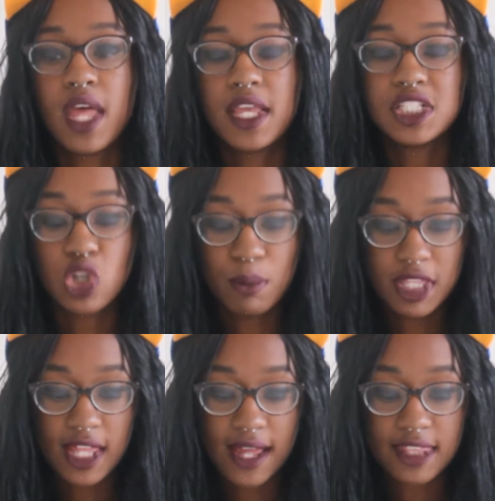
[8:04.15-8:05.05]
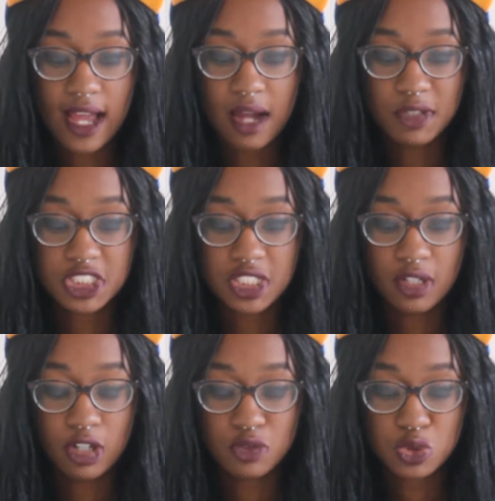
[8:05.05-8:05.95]
He told me that I
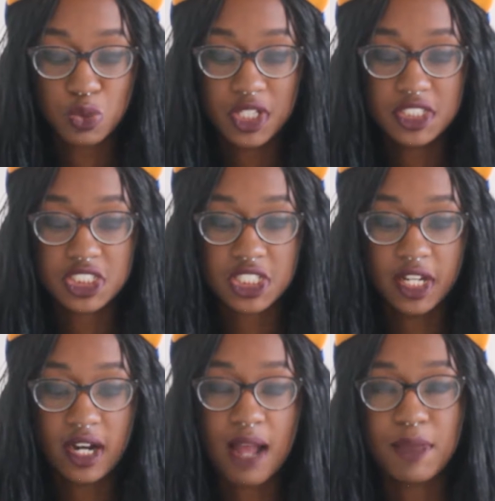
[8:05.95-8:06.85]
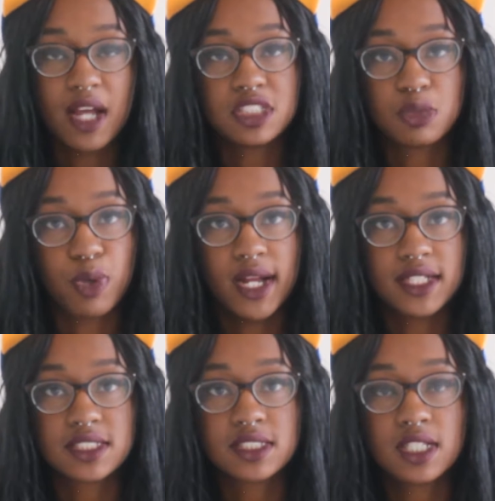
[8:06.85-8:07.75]
was really just here. I'm not
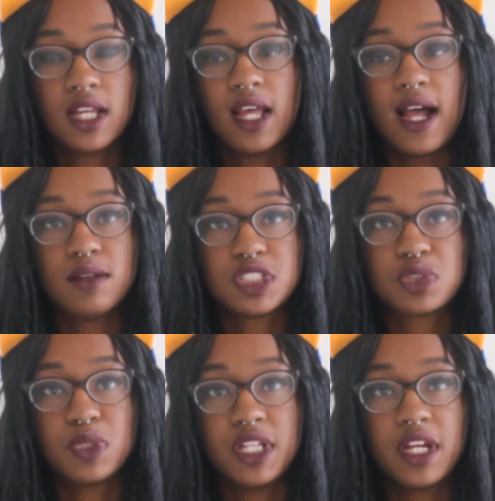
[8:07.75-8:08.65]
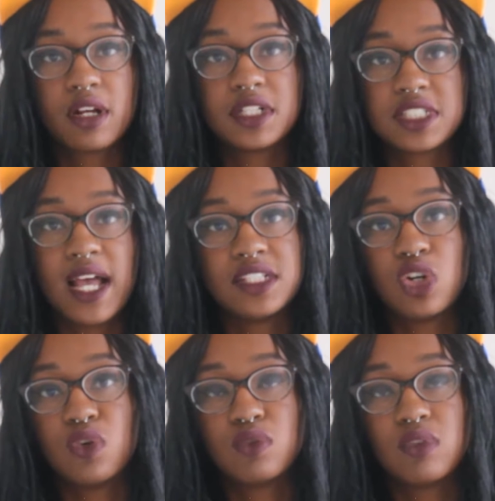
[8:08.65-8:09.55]
depressed. I'm just really here because
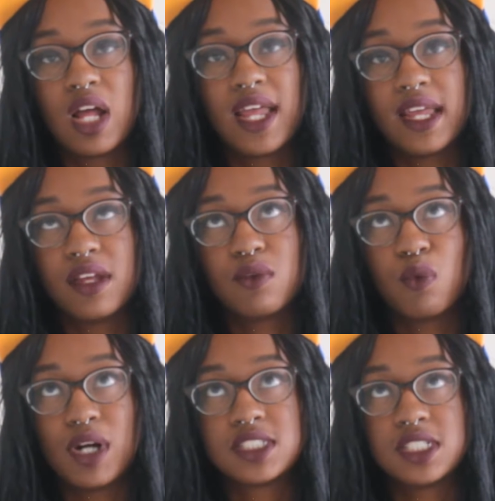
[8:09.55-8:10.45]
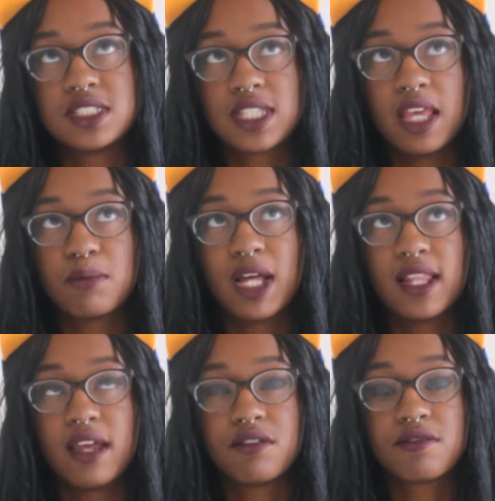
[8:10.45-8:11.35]
I want to escape my
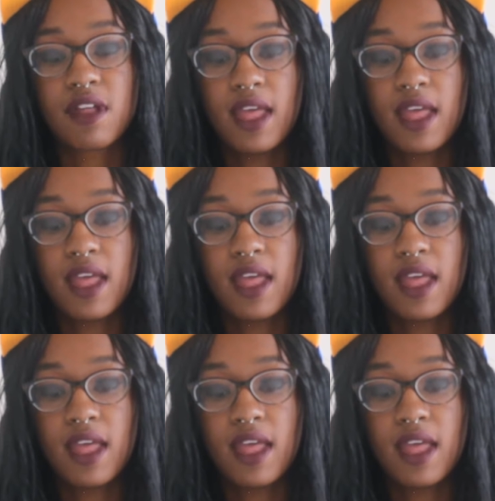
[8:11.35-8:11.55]
life.